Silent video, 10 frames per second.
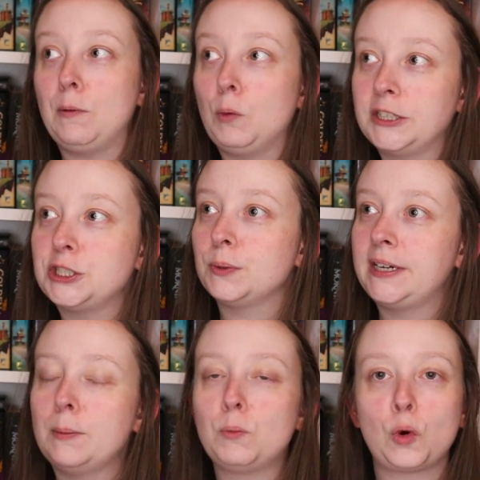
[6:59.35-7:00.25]
I wanted to
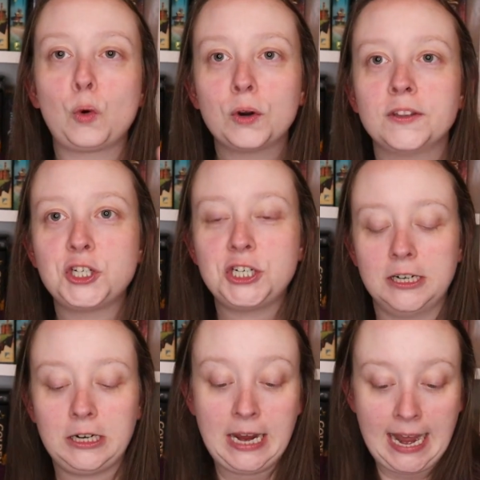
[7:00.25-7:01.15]
read more horror this
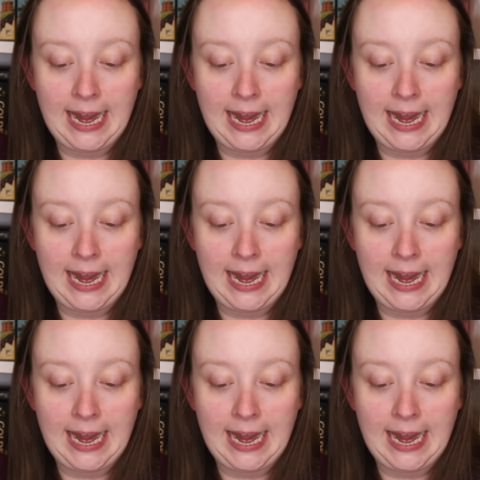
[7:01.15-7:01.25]
year,